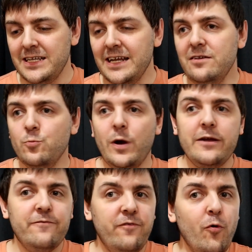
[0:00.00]
didn't
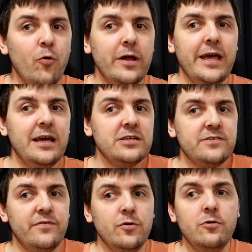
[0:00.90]
wait 4
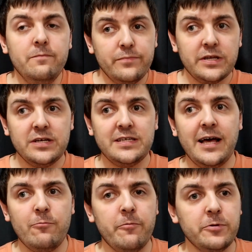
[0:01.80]
years for, because
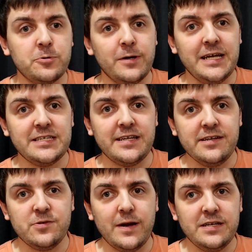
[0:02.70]
that one was released
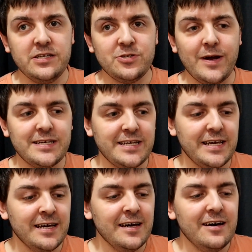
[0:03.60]
in
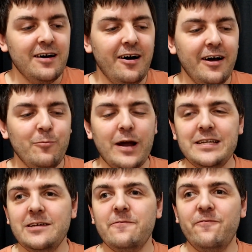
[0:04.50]
2020. I
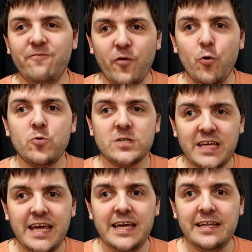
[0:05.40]
waited
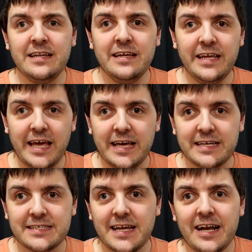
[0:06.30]
14
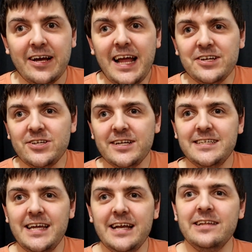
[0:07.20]
years, and I actually
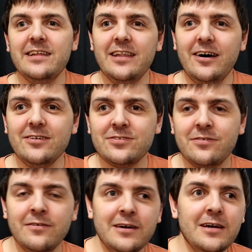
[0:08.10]
said in the
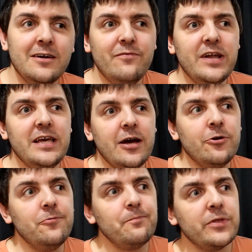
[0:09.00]
last
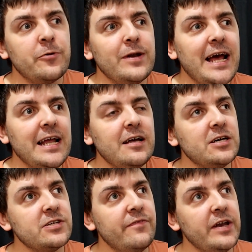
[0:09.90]
video, or in a
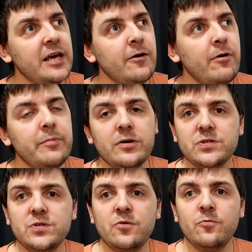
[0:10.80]
last video, I'm not
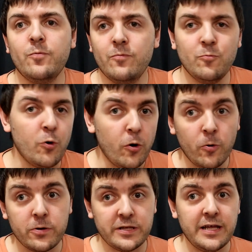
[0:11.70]
sure what
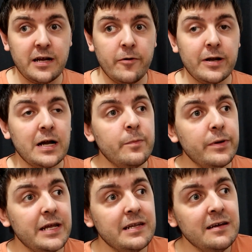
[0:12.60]
order they're going up
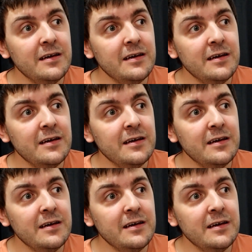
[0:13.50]
in,